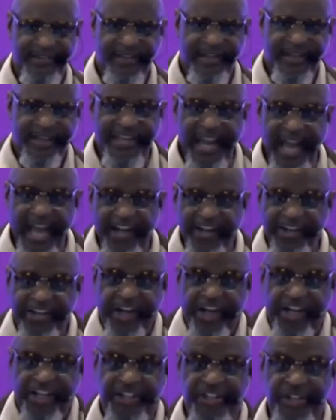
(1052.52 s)
Now,
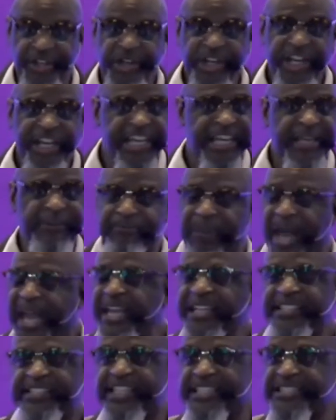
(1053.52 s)
he may
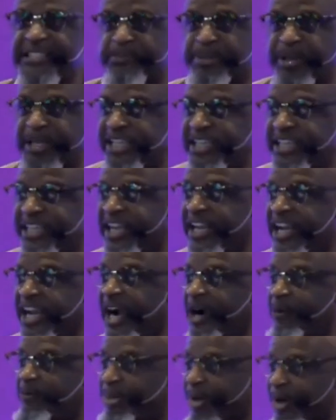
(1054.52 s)
just be
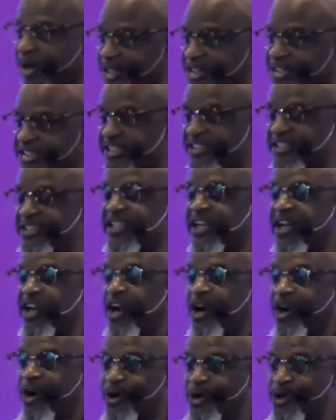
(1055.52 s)
a person
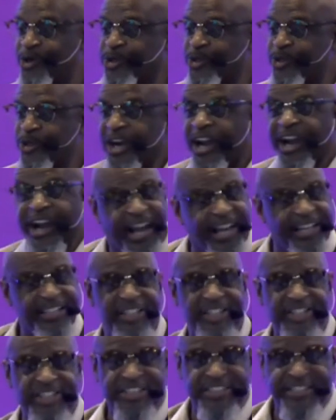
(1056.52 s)
who
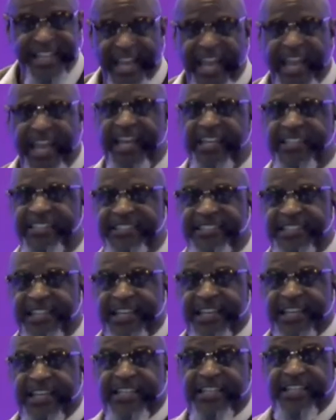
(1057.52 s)
understands
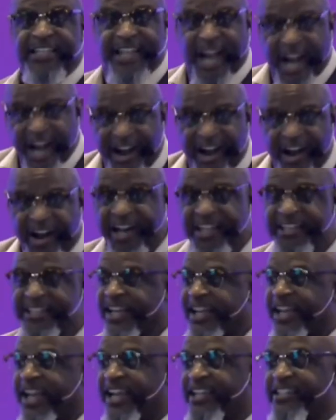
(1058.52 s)
God
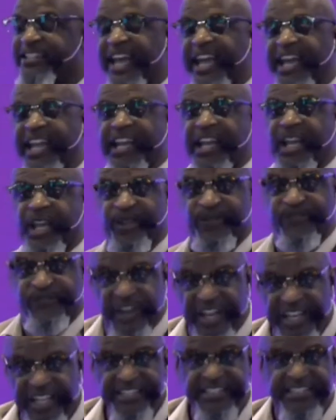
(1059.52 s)
and that
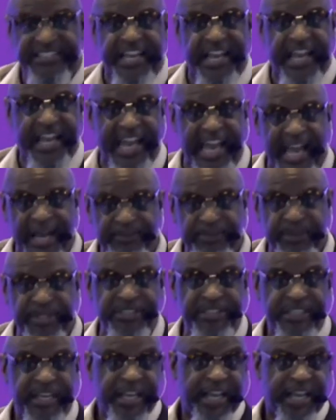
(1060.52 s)
events are happening,